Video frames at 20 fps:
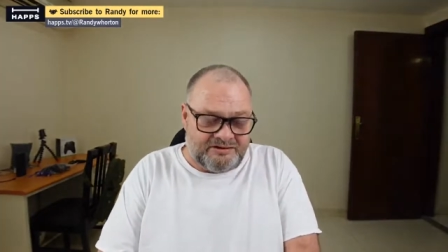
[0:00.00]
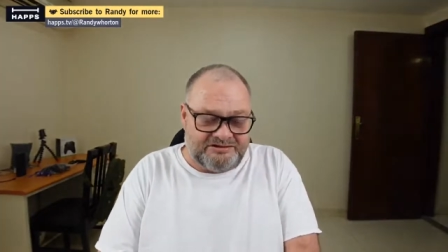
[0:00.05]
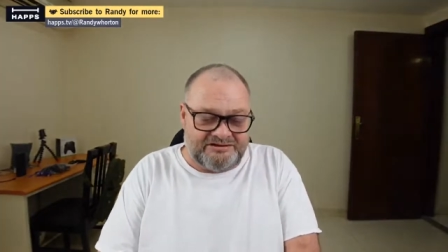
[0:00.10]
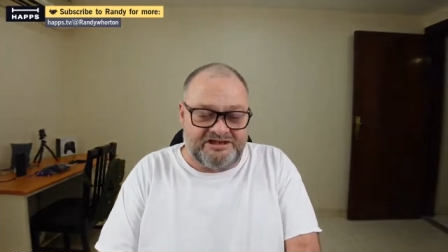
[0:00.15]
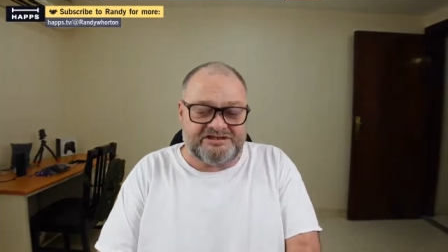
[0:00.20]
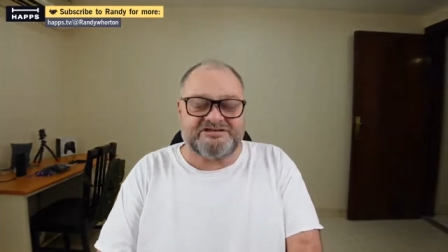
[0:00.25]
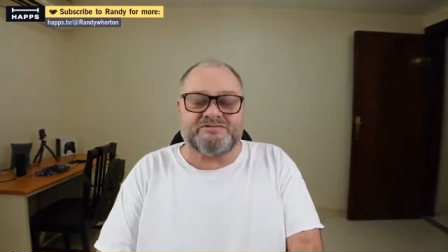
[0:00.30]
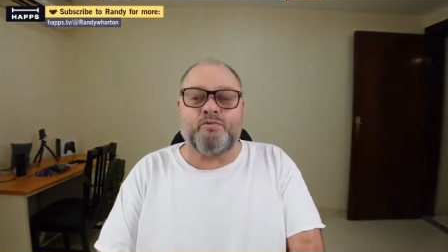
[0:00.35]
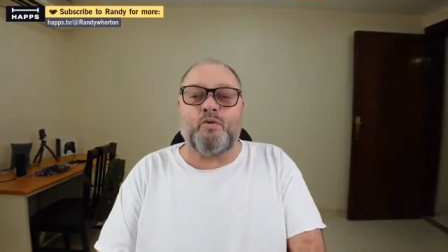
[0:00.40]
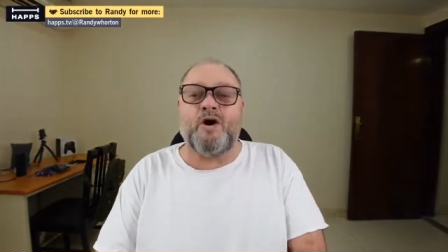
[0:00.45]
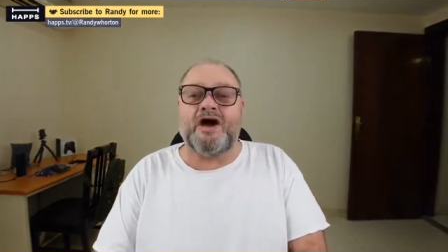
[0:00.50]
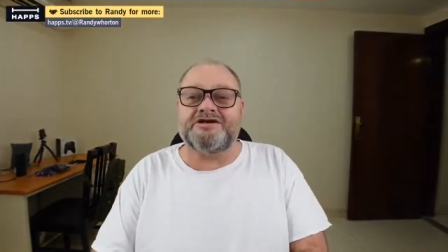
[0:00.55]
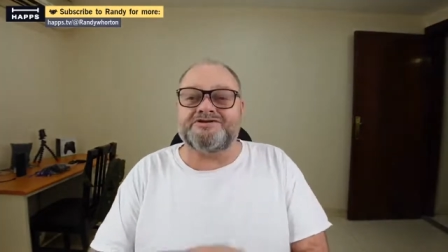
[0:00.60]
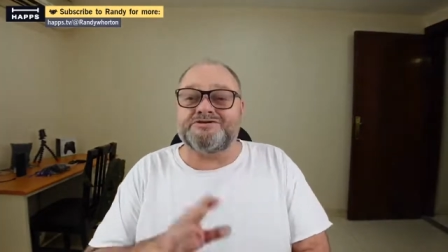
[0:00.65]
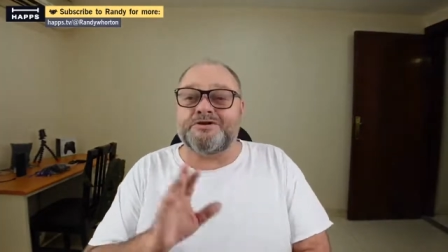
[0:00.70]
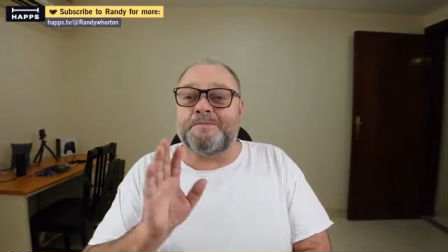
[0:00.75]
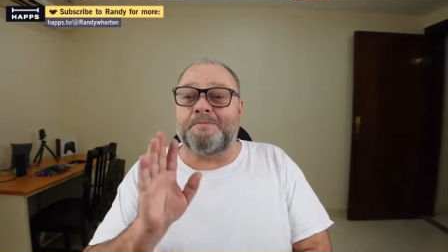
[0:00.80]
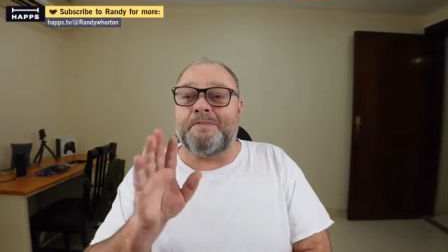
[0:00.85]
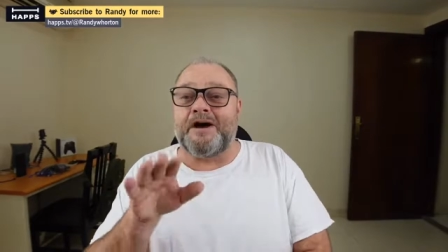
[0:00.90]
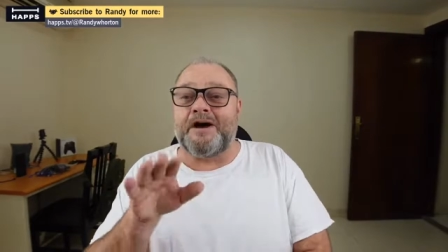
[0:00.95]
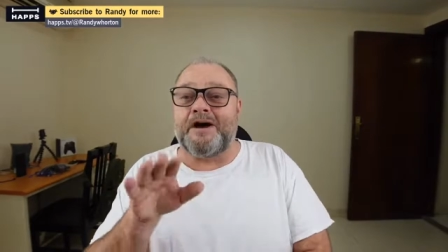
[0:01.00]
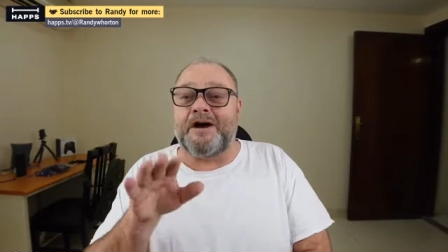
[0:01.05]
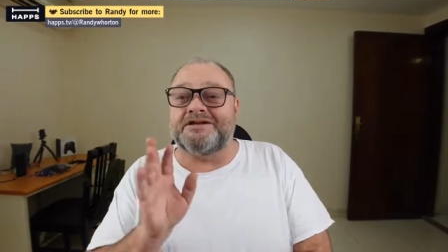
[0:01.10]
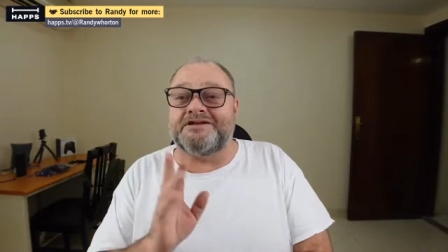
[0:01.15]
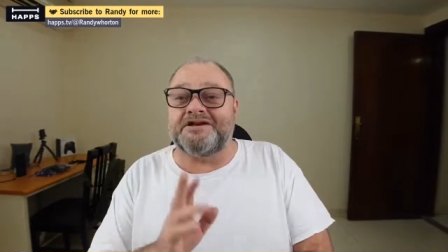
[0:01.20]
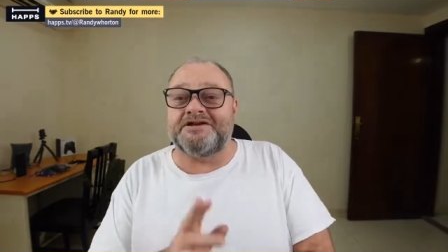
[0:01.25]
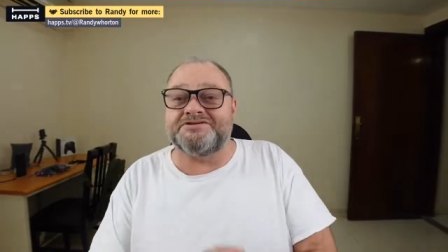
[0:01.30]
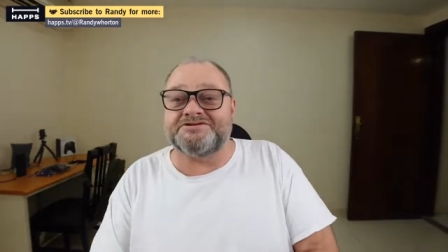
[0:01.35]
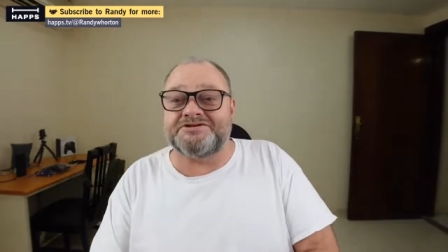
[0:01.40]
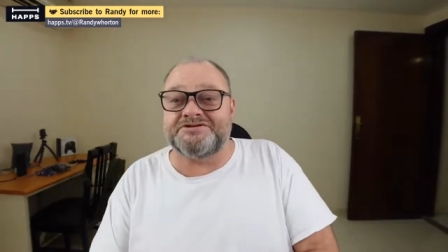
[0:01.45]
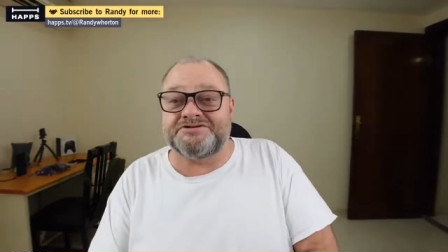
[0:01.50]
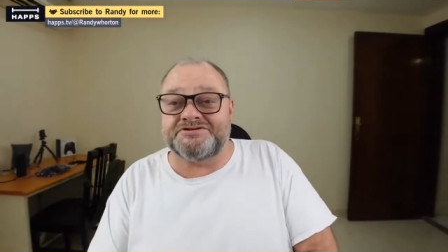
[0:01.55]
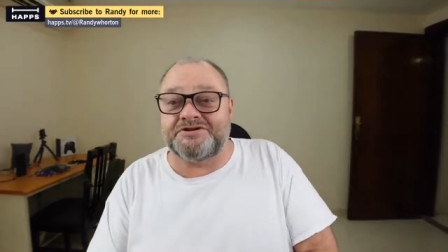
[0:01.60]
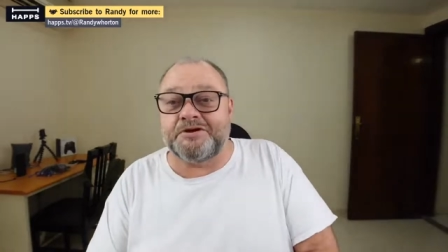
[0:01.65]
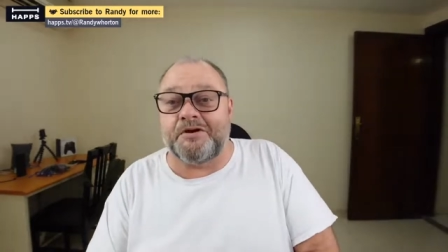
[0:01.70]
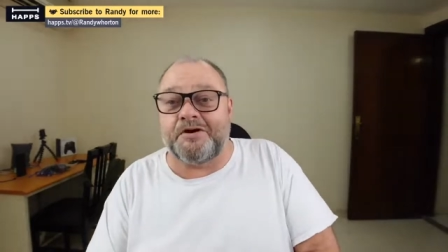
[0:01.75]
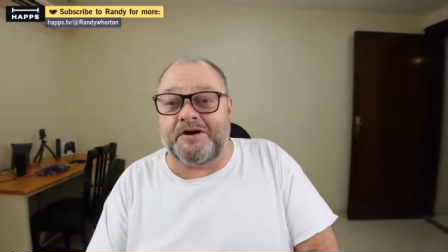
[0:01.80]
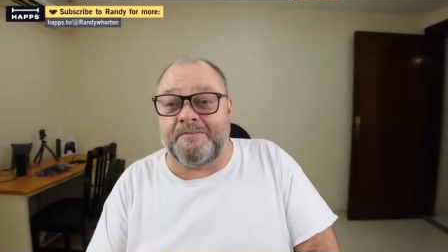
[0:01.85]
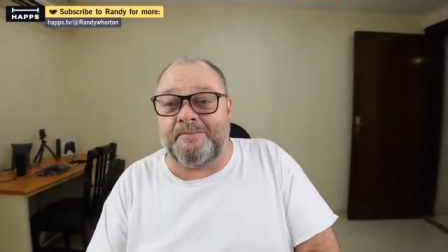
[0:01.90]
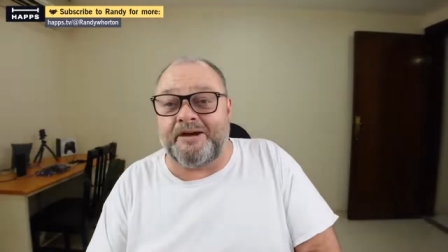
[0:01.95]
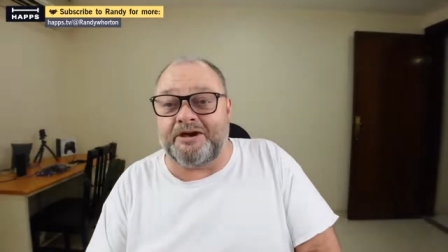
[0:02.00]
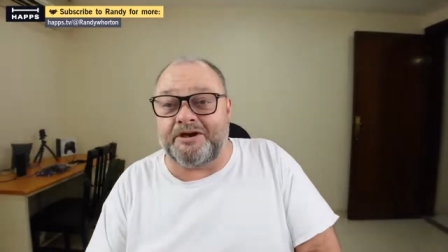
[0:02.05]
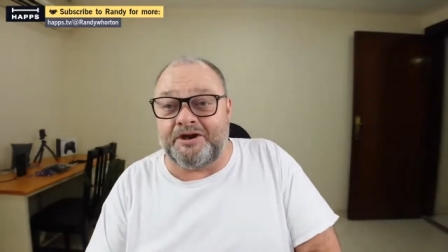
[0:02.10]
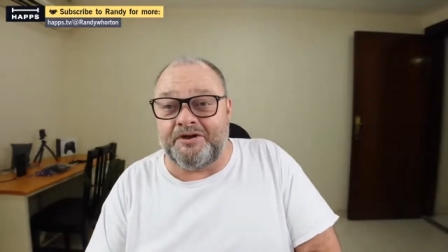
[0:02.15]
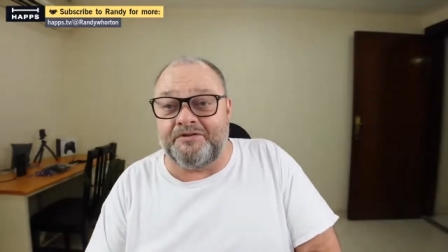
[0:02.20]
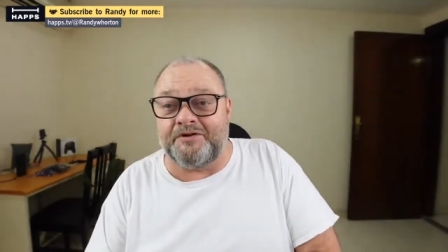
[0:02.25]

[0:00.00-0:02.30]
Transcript: Just watch your politicians talk about